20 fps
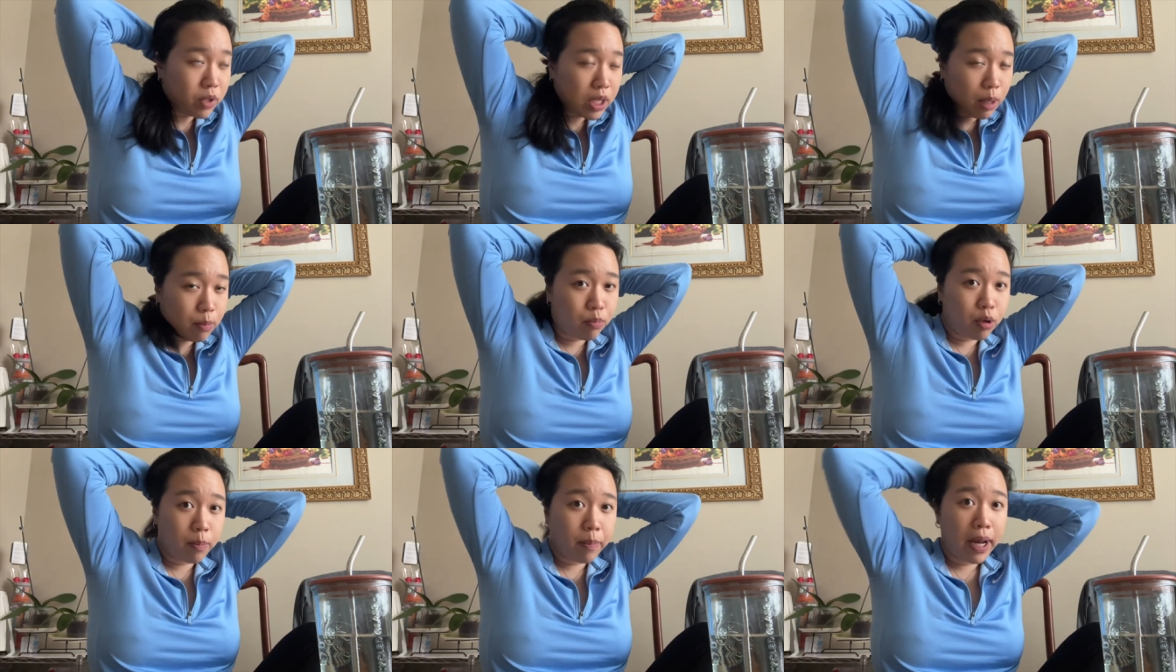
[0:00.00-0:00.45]

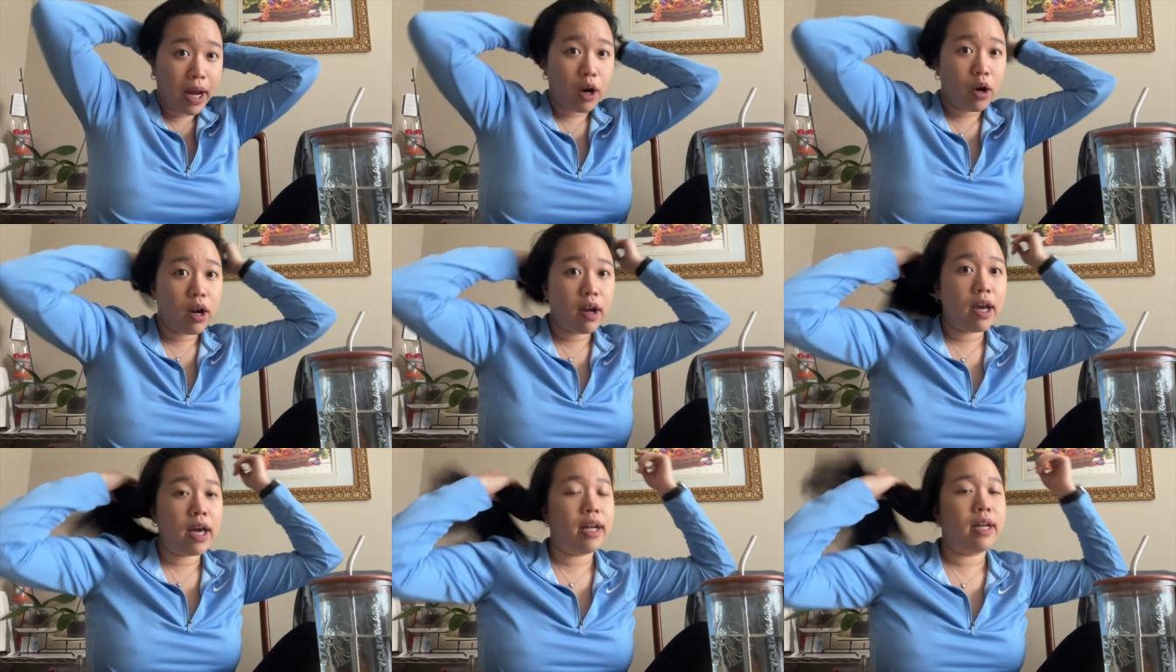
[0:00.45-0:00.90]
can
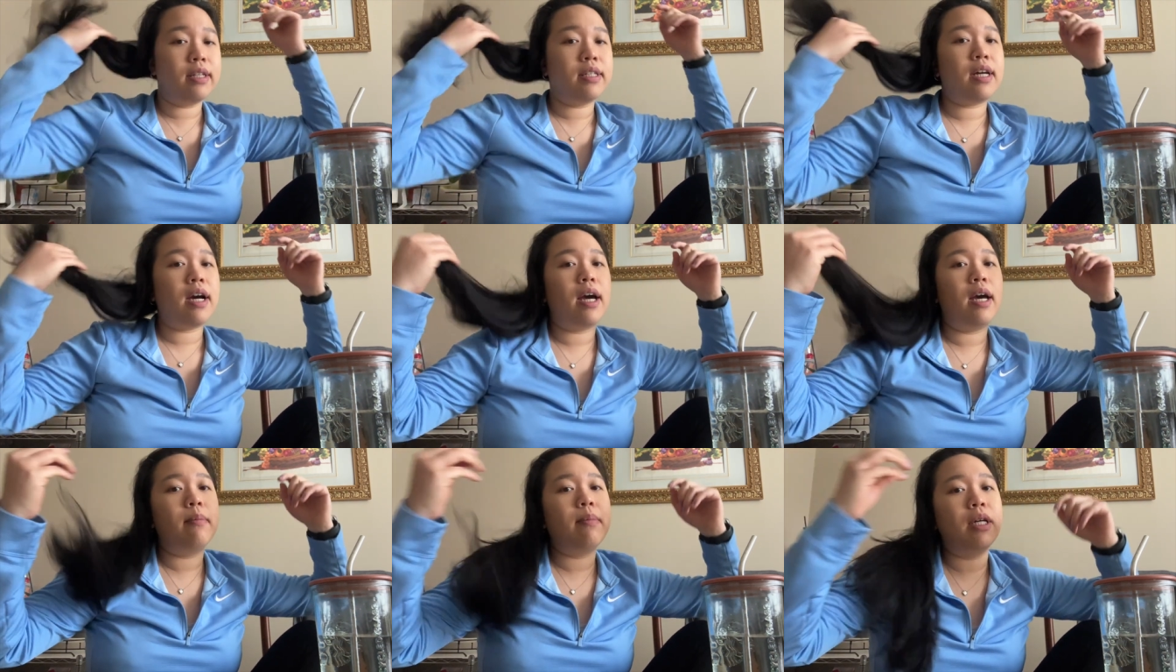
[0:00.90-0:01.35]
prepare ahead of
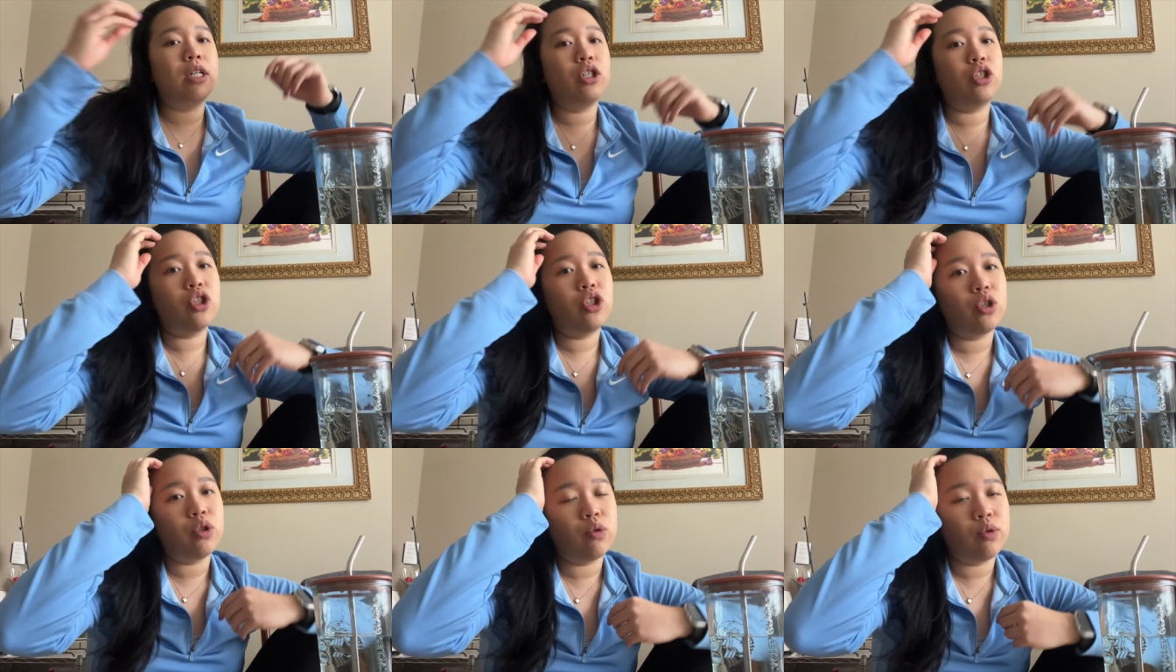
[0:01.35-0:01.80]
time and
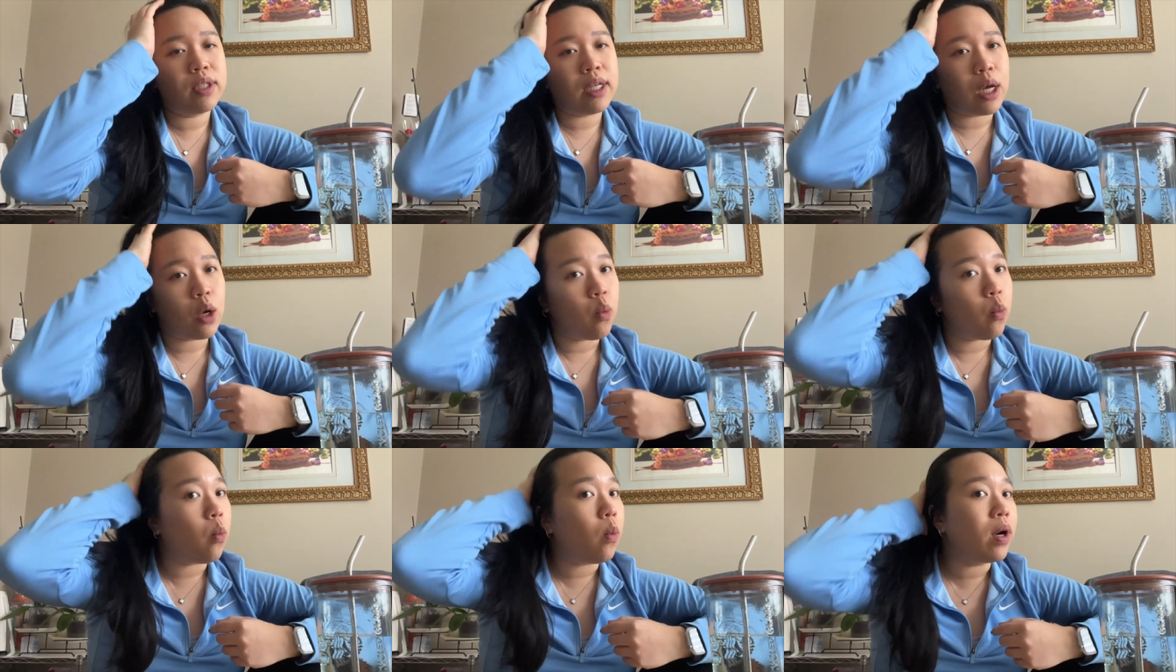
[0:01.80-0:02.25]
choose
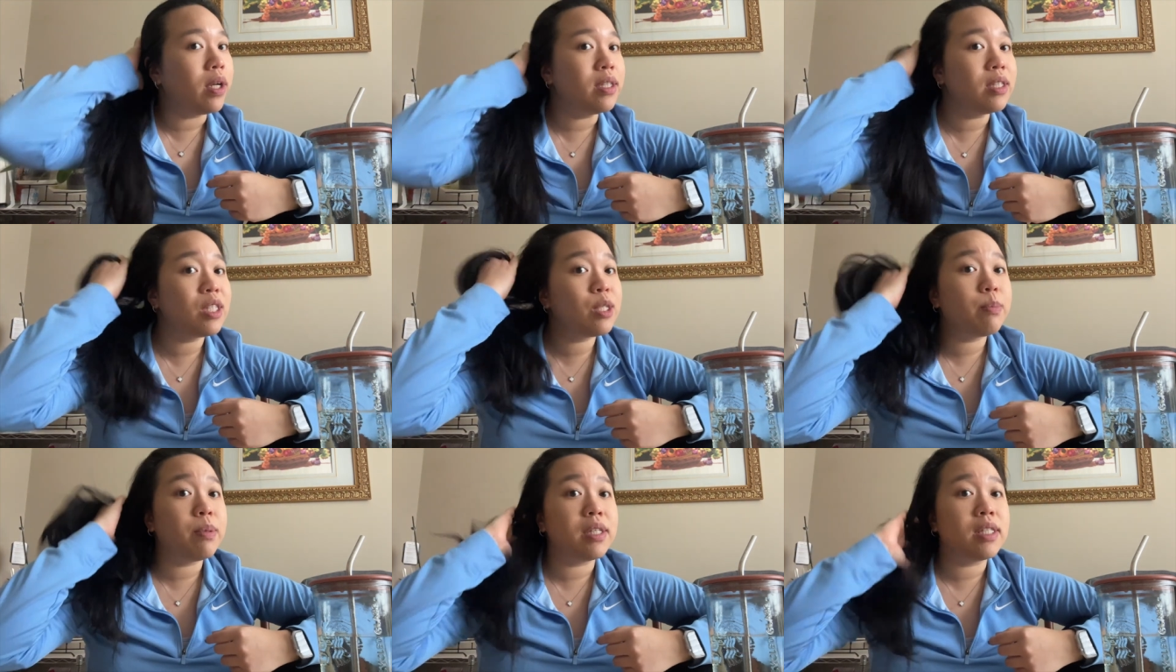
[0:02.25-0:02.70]
like one
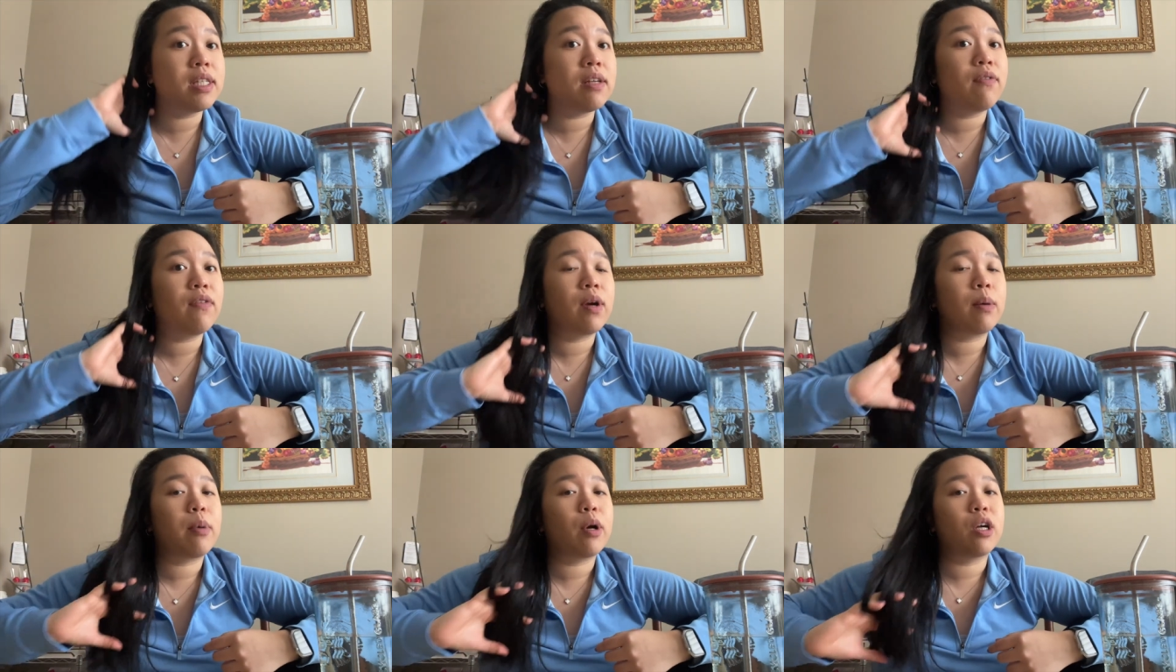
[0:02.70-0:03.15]

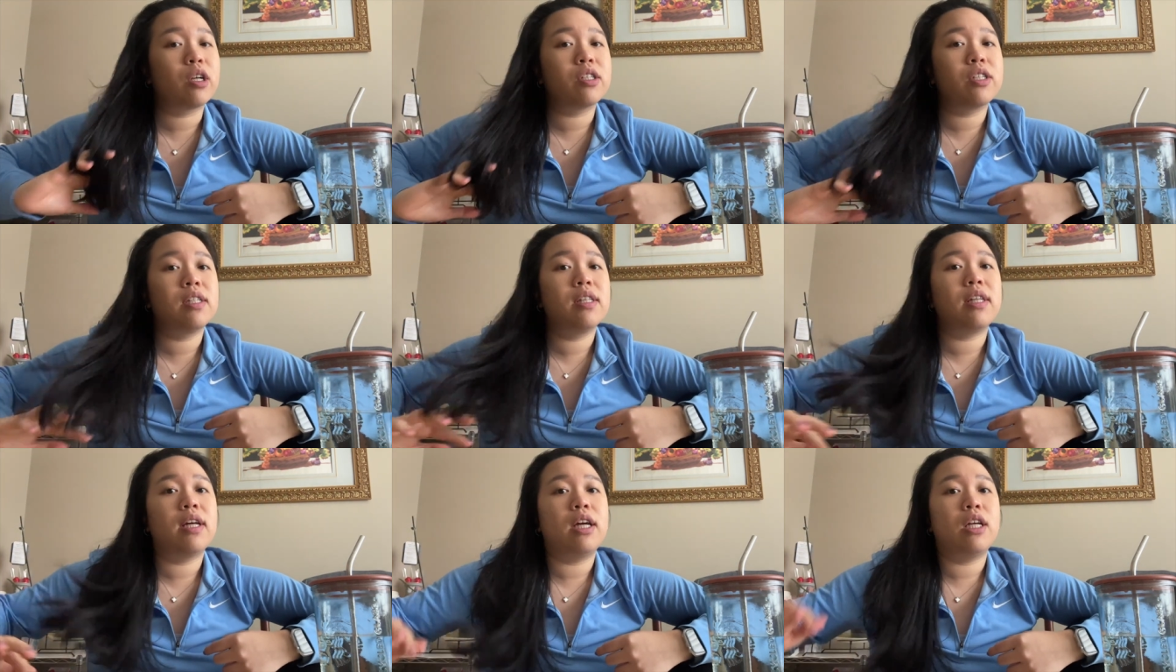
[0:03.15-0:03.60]
specific
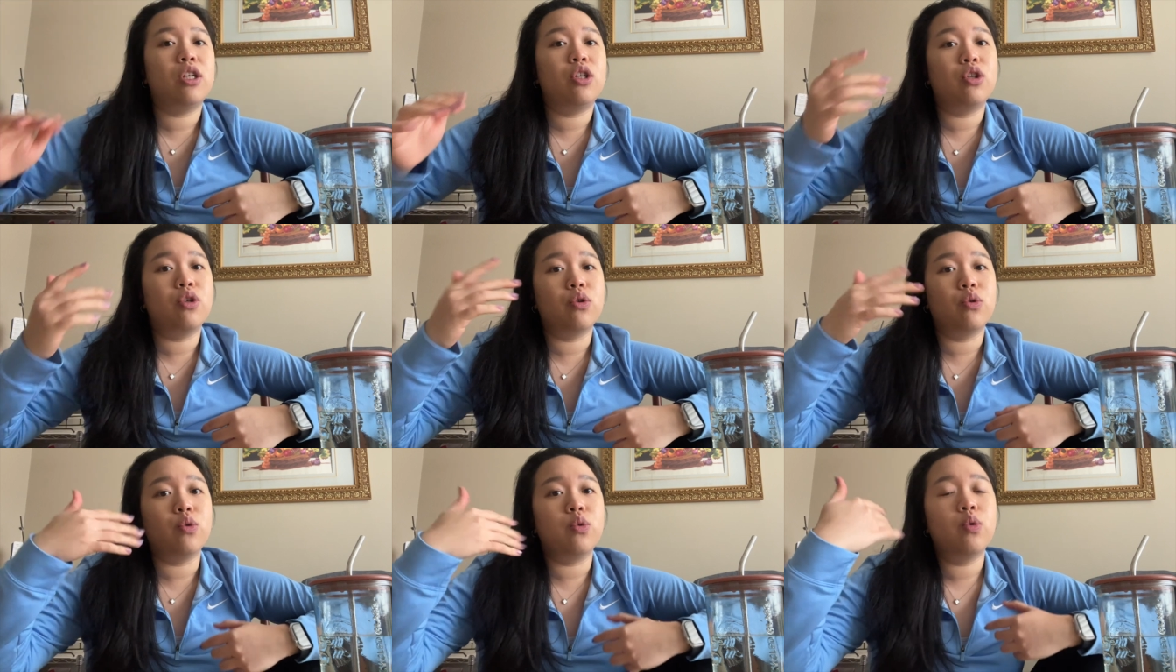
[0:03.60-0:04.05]
person that
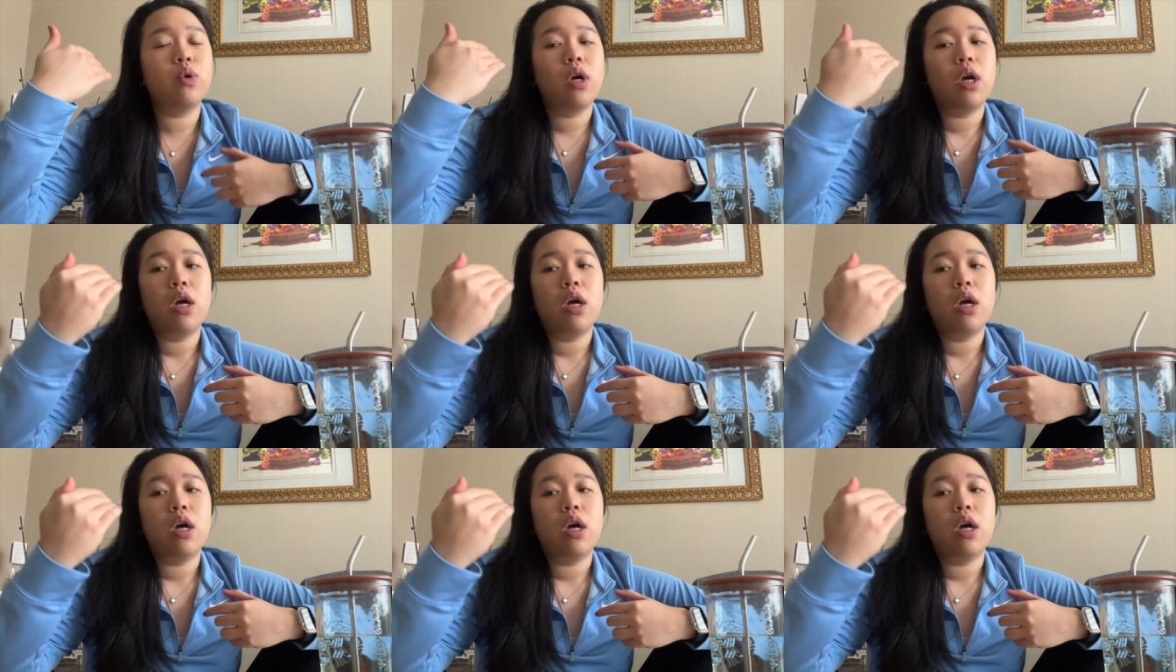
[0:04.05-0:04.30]
you